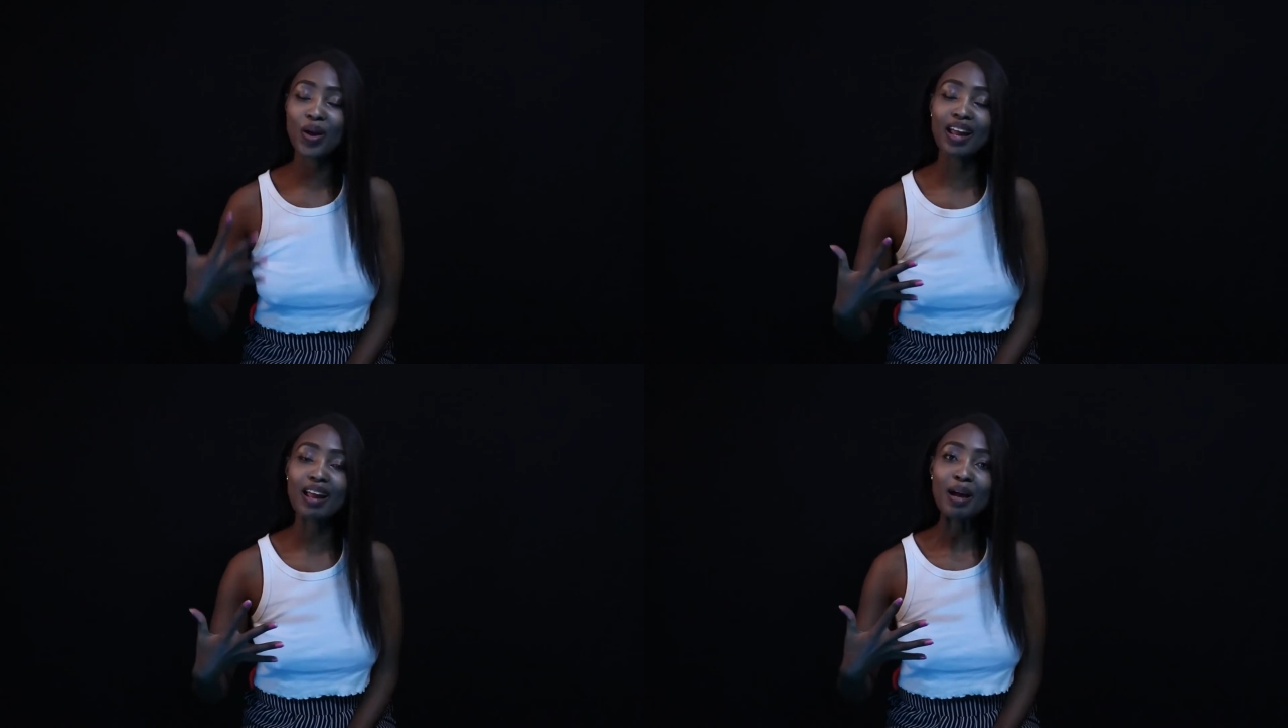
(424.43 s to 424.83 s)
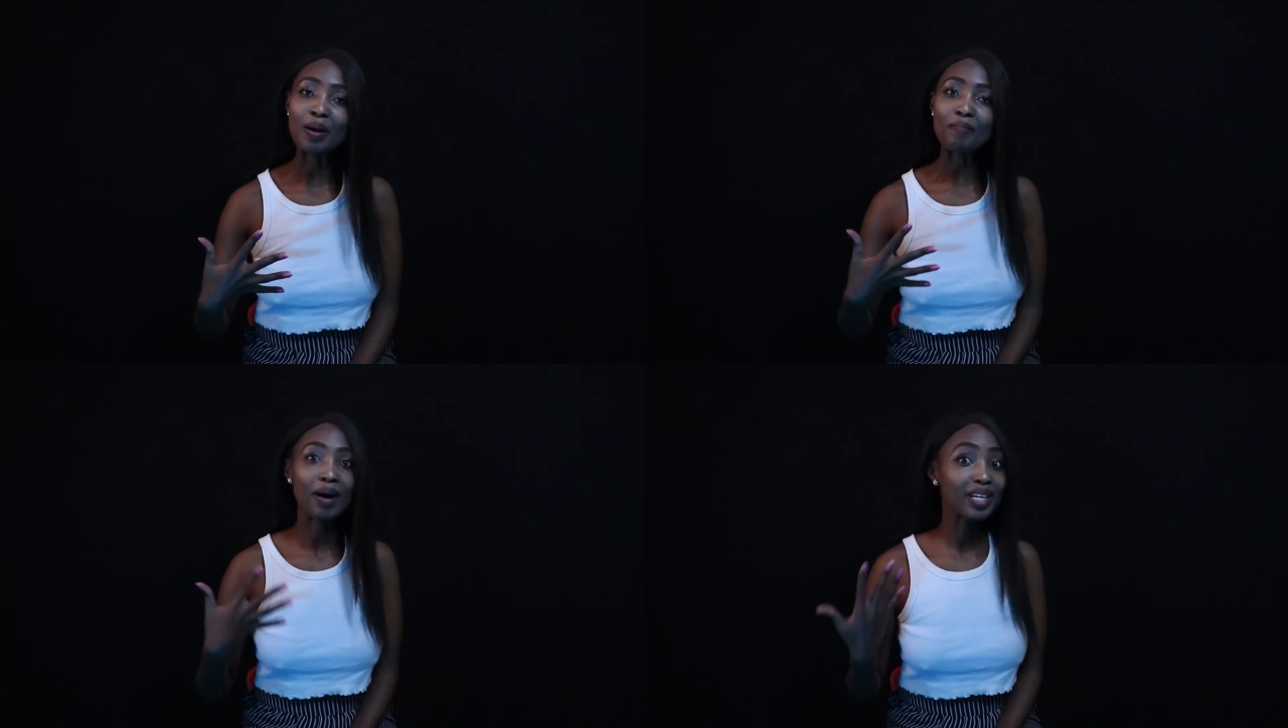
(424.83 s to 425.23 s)
where
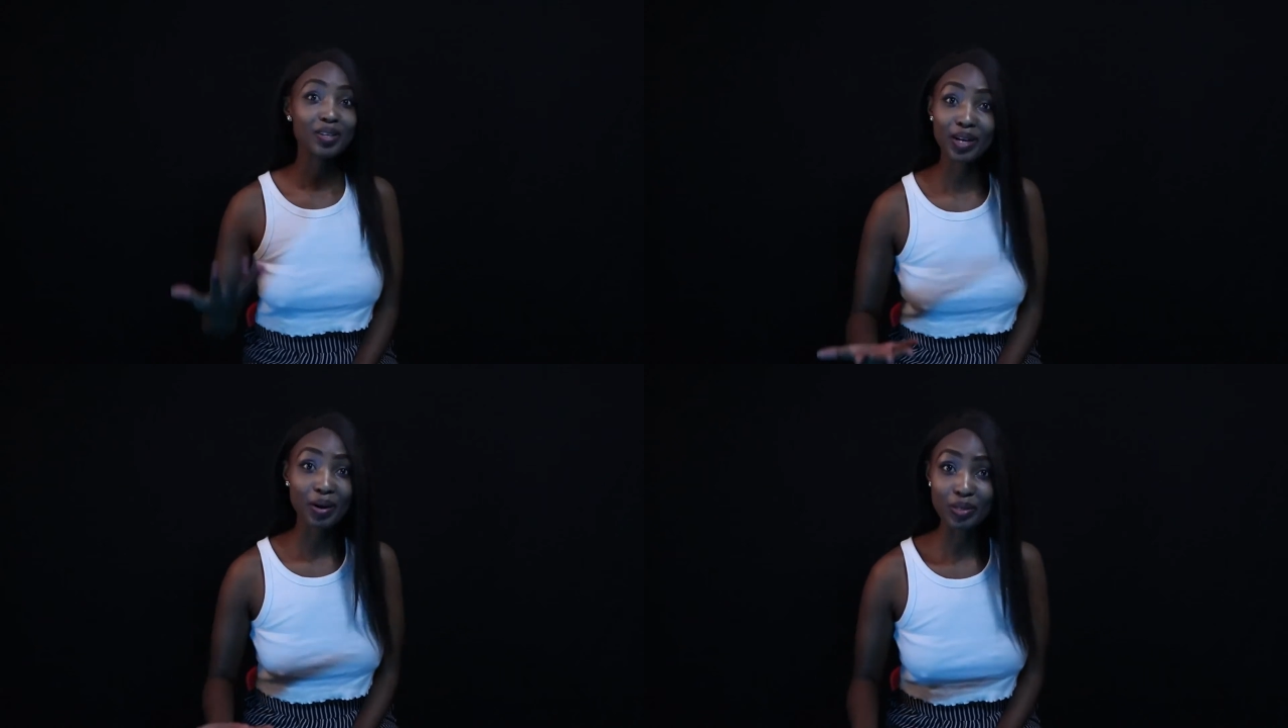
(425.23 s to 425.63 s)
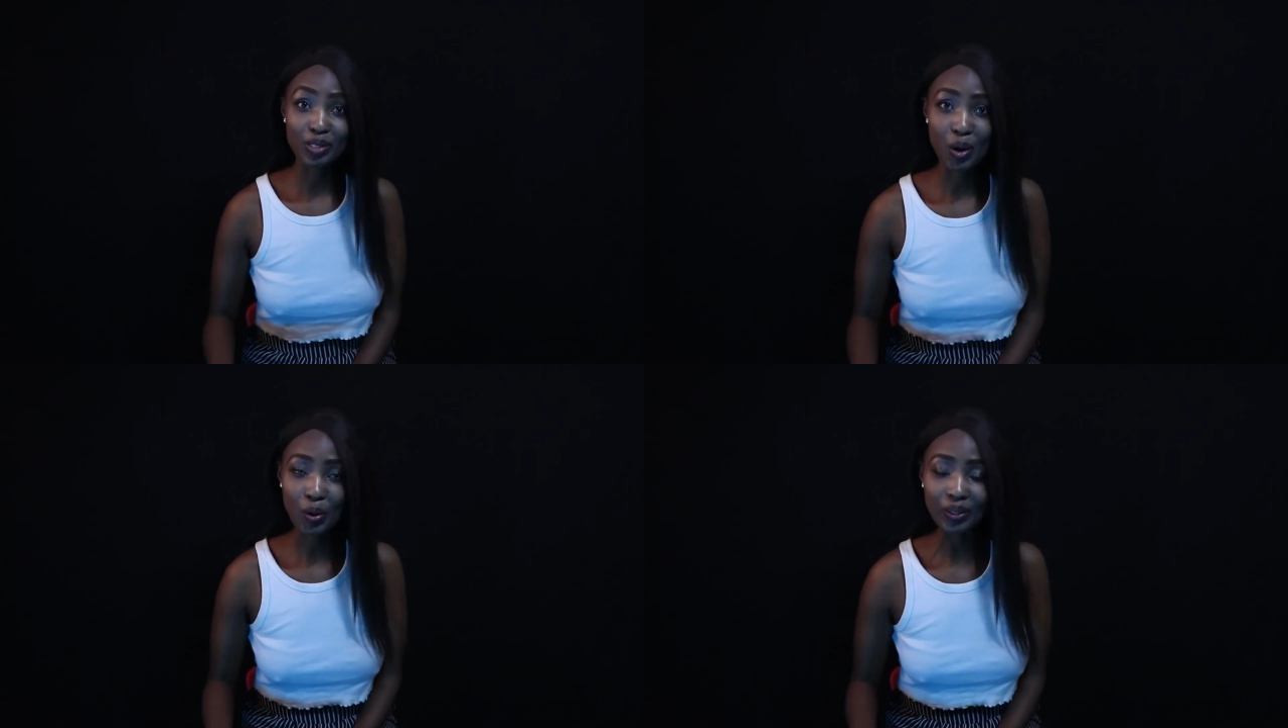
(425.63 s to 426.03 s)
my career was
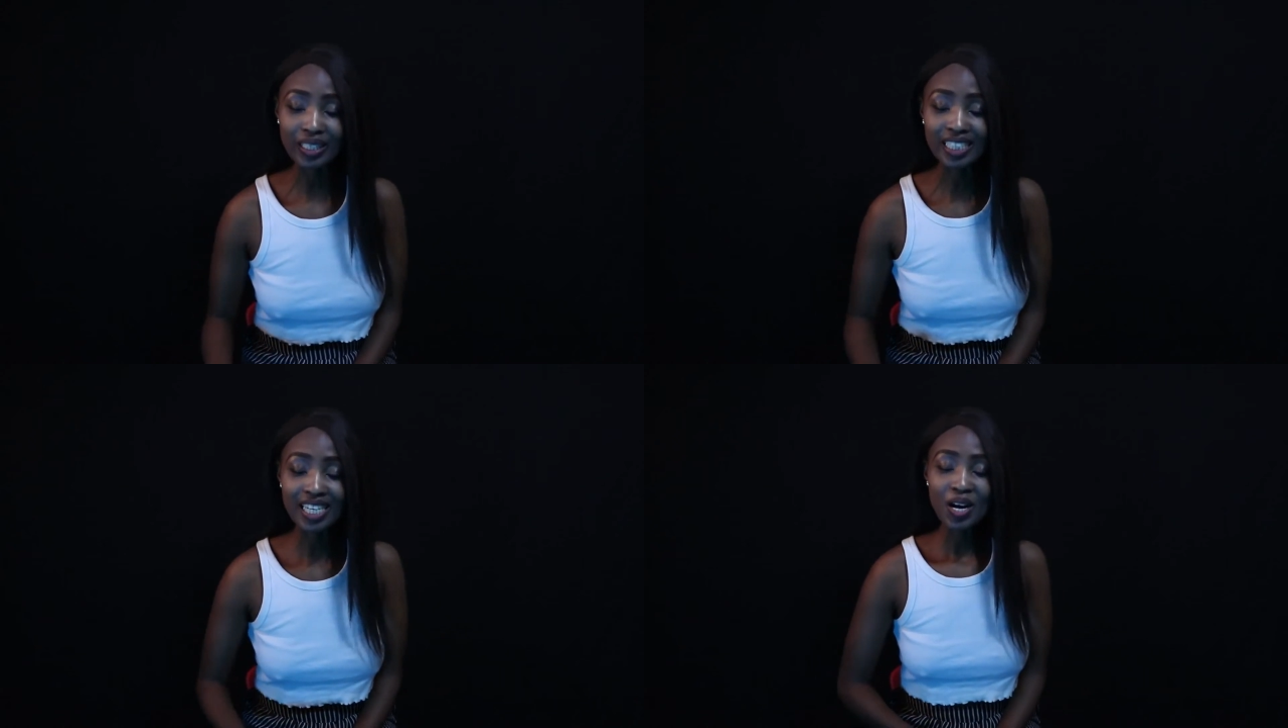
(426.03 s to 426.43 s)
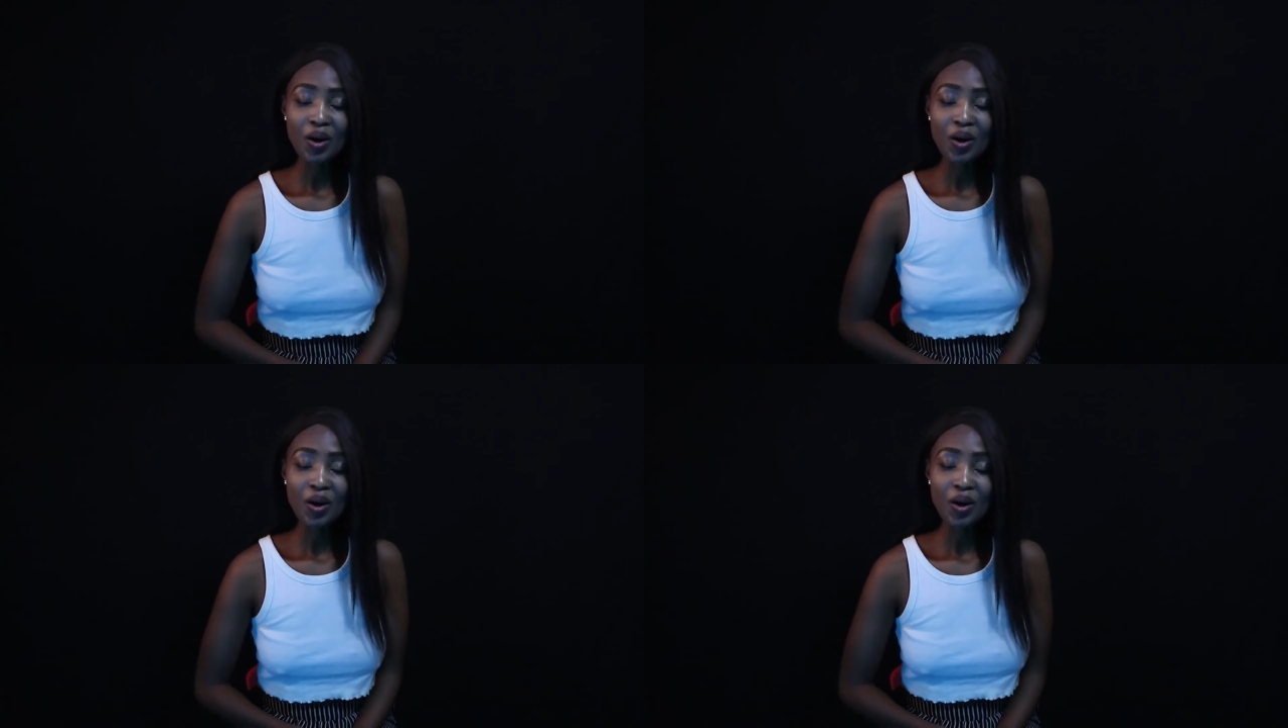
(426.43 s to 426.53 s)
going